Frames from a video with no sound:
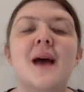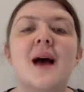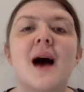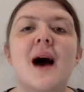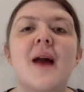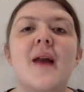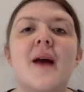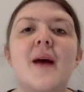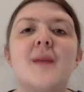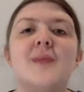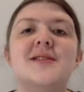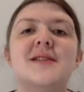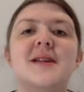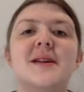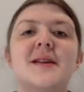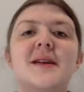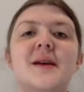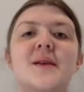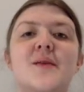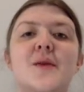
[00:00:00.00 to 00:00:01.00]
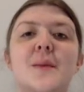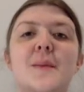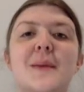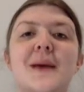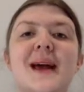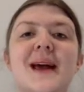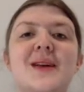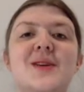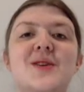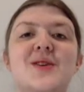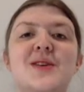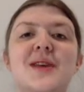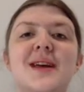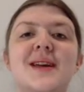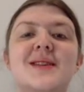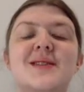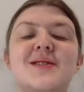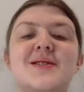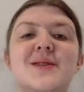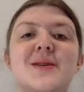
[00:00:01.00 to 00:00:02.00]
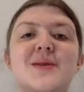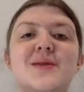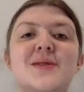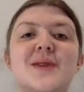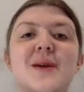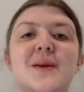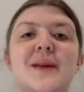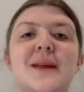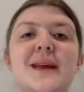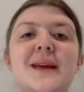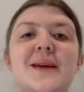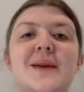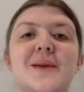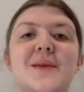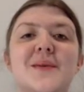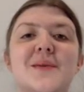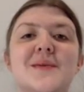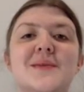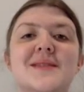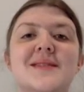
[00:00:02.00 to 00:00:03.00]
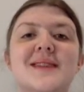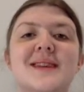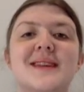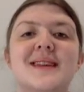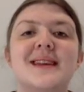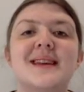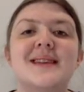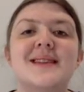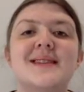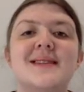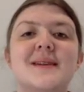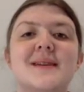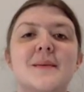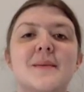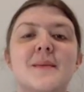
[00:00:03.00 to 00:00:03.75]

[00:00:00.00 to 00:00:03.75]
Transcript: and I'm studying for a PhD in socio-legal studies.